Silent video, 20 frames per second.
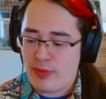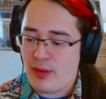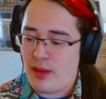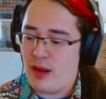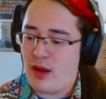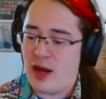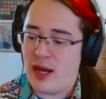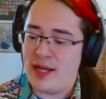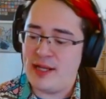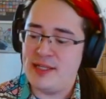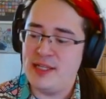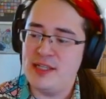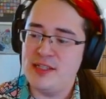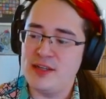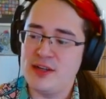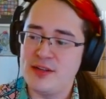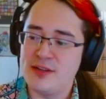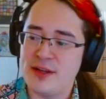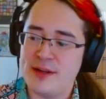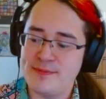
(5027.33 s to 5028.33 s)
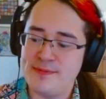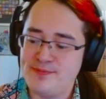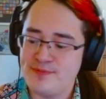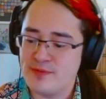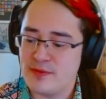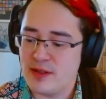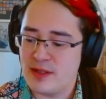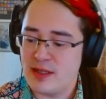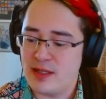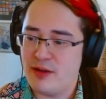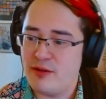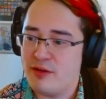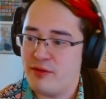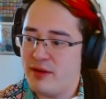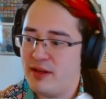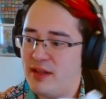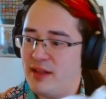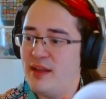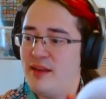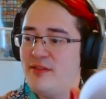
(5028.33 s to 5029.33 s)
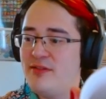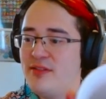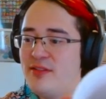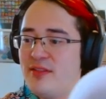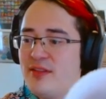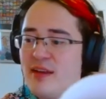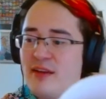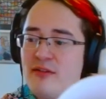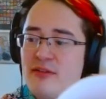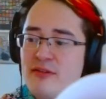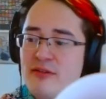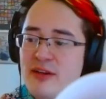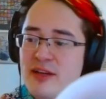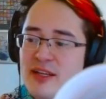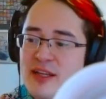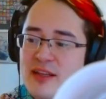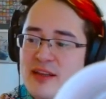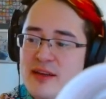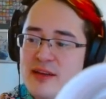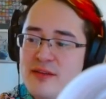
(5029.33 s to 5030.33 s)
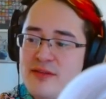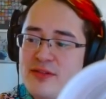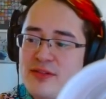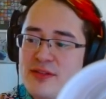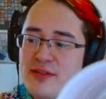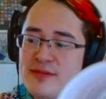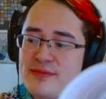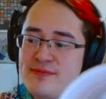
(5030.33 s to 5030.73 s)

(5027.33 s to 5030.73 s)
All right, tea's all done. Anyone read leaves? Can anyone read tea leaves?